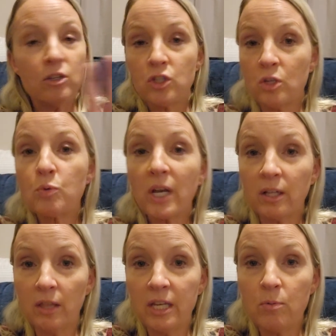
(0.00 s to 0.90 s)
So this was
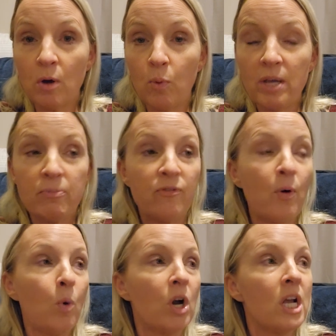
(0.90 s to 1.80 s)
like a week, a week
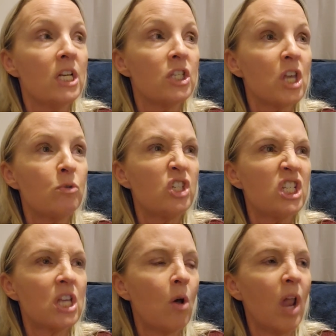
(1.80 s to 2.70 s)
before. So
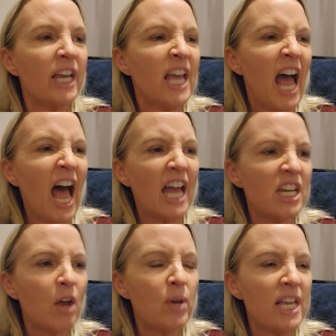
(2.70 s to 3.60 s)
she's all like, I
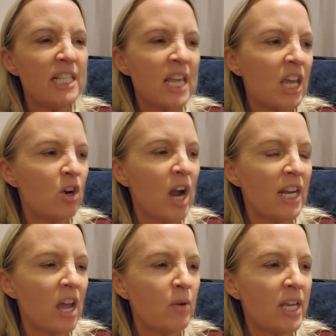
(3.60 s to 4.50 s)
know he's here. I
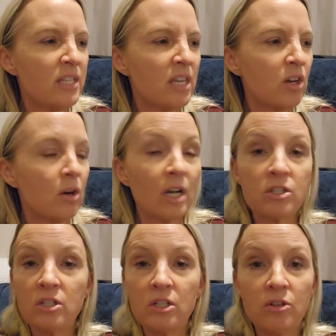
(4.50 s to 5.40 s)
know he's here. I
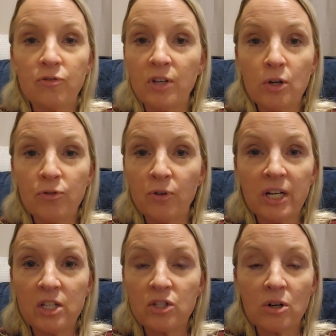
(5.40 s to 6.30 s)
said, feel
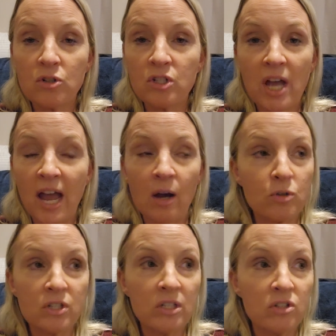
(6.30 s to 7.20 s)
free to search the
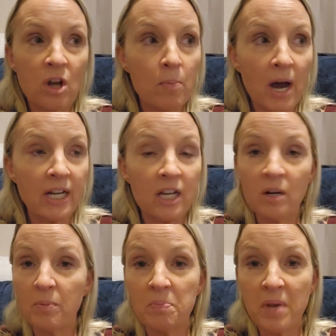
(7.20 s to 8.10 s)
house. There's nobody
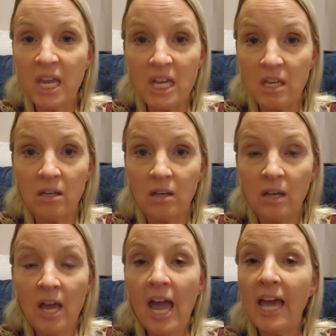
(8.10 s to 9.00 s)
here but me.
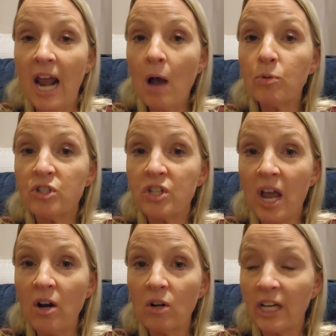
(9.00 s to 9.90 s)
And I was
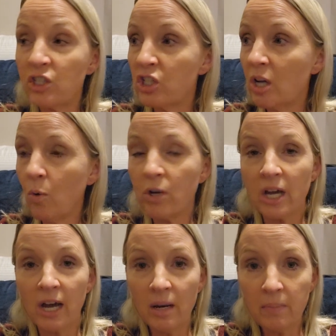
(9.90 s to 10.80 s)
scared, like, is she going to
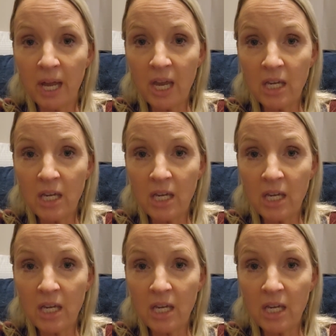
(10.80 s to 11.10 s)
cut me?